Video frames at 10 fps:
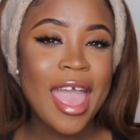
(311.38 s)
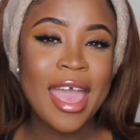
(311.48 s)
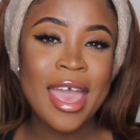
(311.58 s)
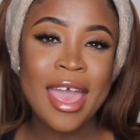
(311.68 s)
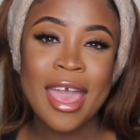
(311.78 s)

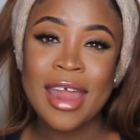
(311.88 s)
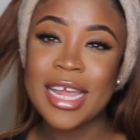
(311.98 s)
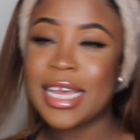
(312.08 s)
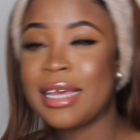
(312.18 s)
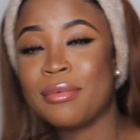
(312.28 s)
And
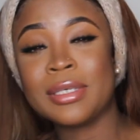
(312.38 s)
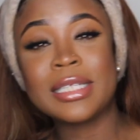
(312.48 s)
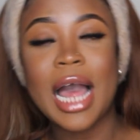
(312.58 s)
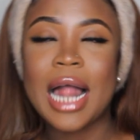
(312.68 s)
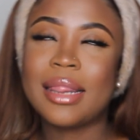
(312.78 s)
he was
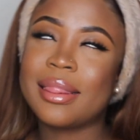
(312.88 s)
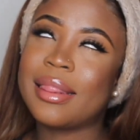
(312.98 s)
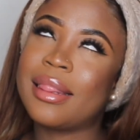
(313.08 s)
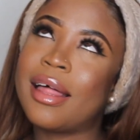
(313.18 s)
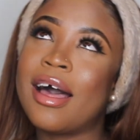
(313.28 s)

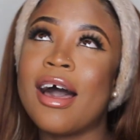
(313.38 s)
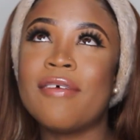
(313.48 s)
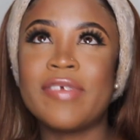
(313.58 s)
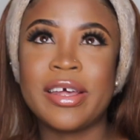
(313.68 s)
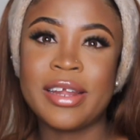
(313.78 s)

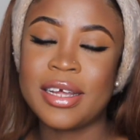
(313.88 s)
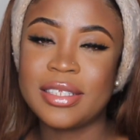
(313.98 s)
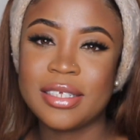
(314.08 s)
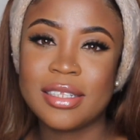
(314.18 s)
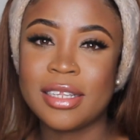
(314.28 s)
loving
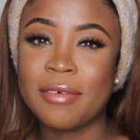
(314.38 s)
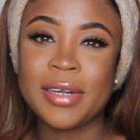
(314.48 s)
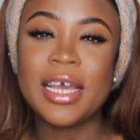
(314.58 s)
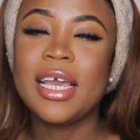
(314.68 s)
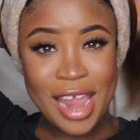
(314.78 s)
it,
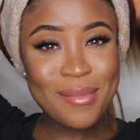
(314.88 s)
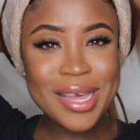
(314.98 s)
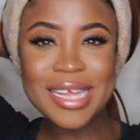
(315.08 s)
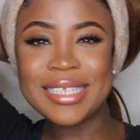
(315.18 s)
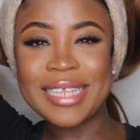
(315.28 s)
loving it.
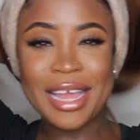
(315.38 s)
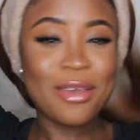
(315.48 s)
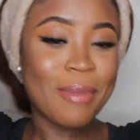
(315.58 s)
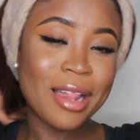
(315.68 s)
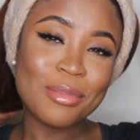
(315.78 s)
Anyways, thank
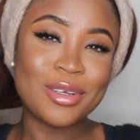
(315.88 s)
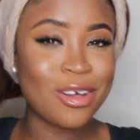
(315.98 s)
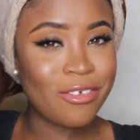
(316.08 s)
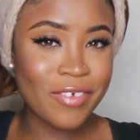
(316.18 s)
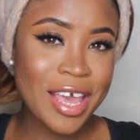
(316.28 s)
you Malibu
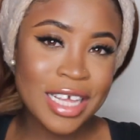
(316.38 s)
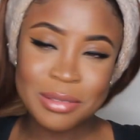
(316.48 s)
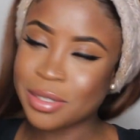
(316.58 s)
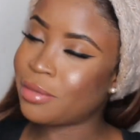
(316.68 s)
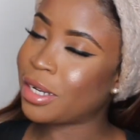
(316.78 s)
Dollface
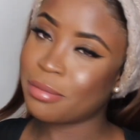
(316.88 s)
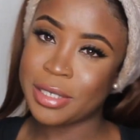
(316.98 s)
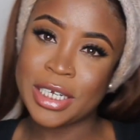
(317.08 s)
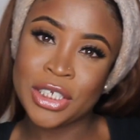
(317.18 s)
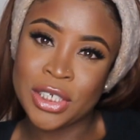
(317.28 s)
for your
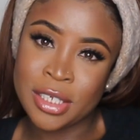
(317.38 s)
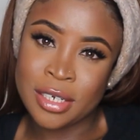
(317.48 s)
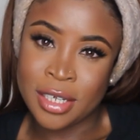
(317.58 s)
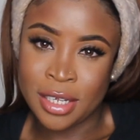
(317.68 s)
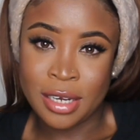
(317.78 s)

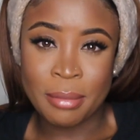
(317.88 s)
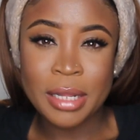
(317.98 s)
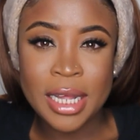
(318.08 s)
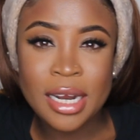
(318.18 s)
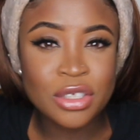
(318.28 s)
recommendation, and I'm
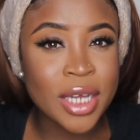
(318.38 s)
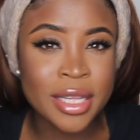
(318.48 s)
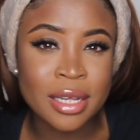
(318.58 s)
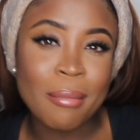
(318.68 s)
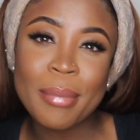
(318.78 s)
glad I tried
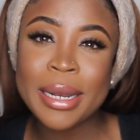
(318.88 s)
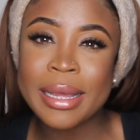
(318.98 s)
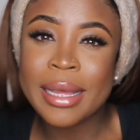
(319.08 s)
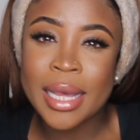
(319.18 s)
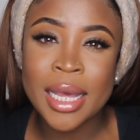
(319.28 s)
the
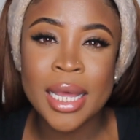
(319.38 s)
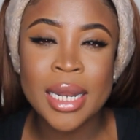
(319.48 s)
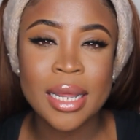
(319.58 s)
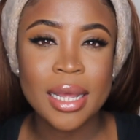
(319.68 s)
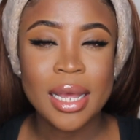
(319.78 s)
company,
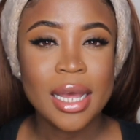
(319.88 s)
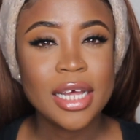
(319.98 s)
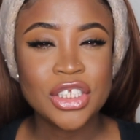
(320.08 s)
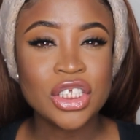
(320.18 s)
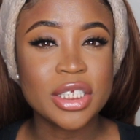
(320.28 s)
and
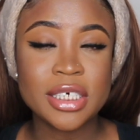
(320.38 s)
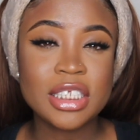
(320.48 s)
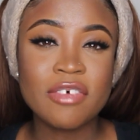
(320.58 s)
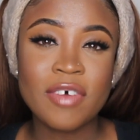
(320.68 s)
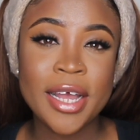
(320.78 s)
just good
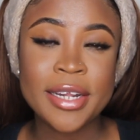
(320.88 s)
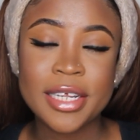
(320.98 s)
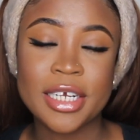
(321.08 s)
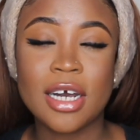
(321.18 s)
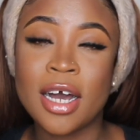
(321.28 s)
to find
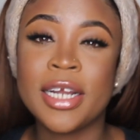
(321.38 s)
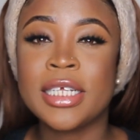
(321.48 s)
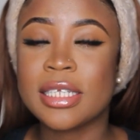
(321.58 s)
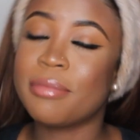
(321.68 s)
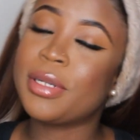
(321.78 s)
like an
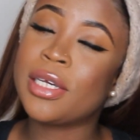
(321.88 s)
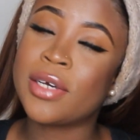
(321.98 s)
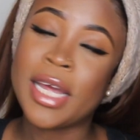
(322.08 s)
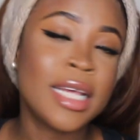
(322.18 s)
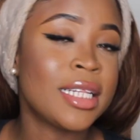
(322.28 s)
honest company on